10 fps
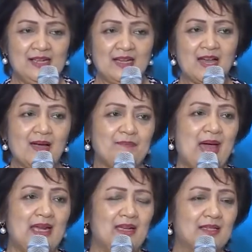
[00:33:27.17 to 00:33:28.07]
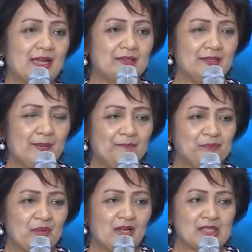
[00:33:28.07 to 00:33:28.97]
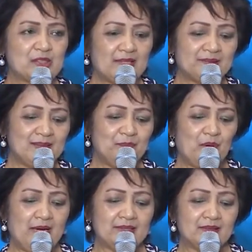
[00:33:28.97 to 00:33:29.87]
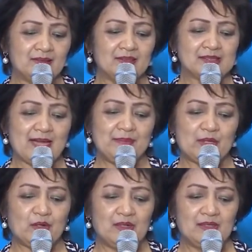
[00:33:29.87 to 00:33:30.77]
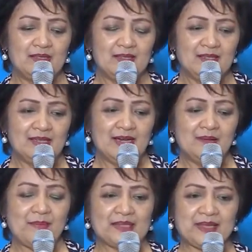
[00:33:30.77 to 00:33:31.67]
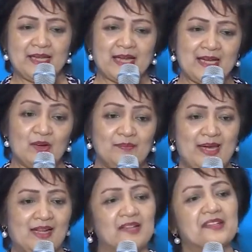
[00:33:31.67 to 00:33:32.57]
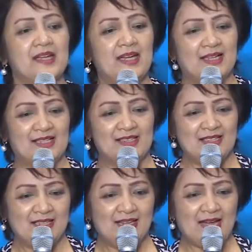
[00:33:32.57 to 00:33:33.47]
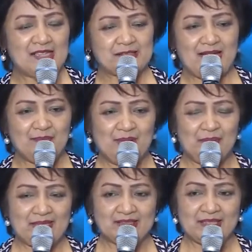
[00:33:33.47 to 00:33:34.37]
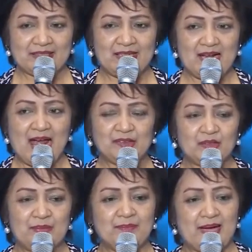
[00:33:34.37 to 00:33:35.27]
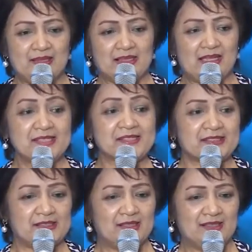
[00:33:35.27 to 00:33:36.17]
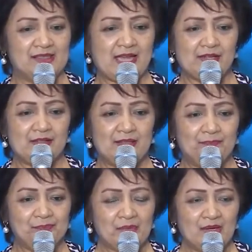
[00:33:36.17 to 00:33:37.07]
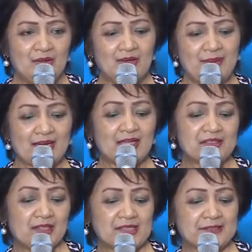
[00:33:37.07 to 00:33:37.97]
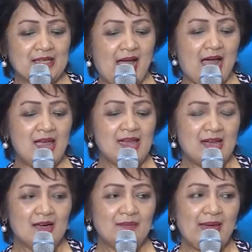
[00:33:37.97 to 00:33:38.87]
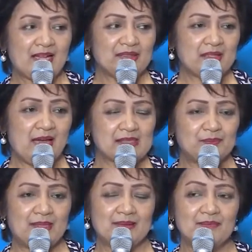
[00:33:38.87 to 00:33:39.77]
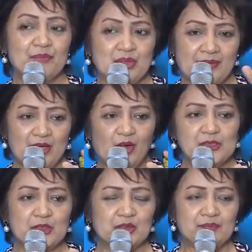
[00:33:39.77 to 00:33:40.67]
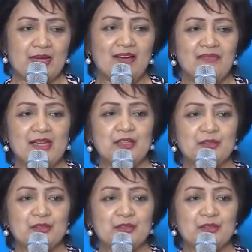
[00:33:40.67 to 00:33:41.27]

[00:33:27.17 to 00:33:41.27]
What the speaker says: kakapal. Ganon. So at that point, sabi ko, mag-take ka ng omega-3. At saka bibigyan kita ng Atomy Body Cleanser. Ganon. Omega-3 kasi nga, omega-3 has been proven also to be a very